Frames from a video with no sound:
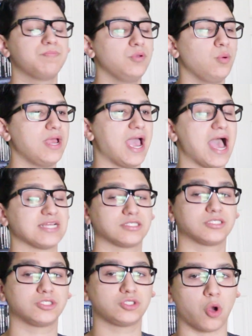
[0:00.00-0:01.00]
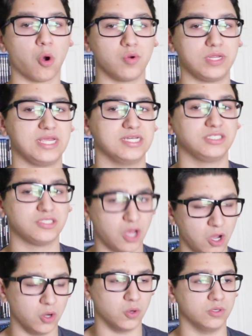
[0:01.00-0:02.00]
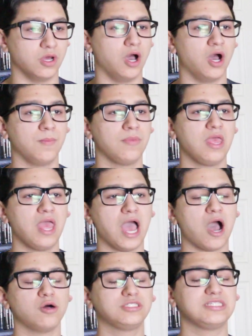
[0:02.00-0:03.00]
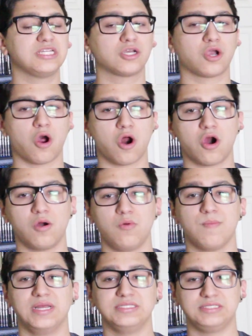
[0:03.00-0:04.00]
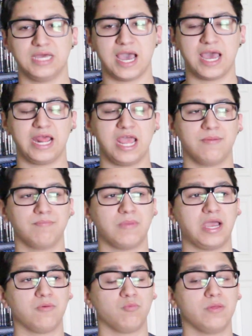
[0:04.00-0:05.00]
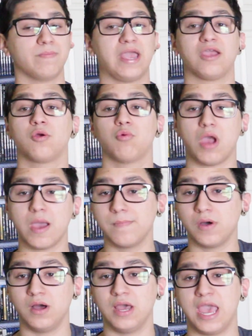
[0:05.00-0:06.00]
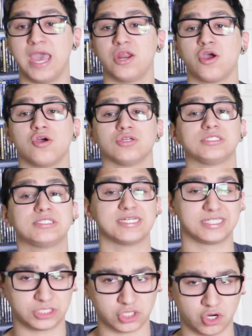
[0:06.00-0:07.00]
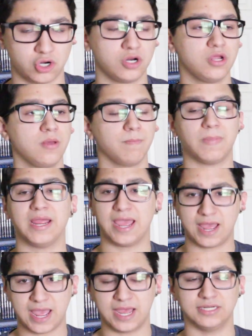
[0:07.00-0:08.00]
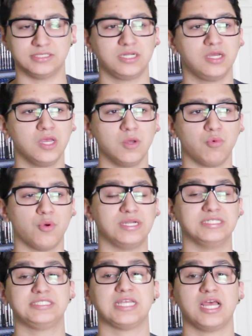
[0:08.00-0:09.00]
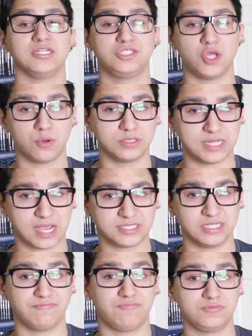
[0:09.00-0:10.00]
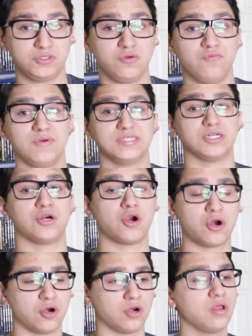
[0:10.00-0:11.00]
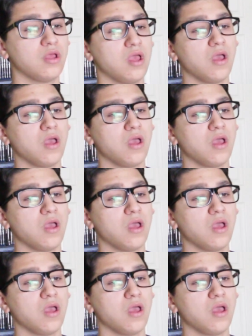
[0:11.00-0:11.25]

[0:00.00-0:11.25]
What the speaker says: Blu-ray has a story its own. I was in the car with my dad and with my grandma and her sister, my aunt. We were in San Antonio, Texas to visit her.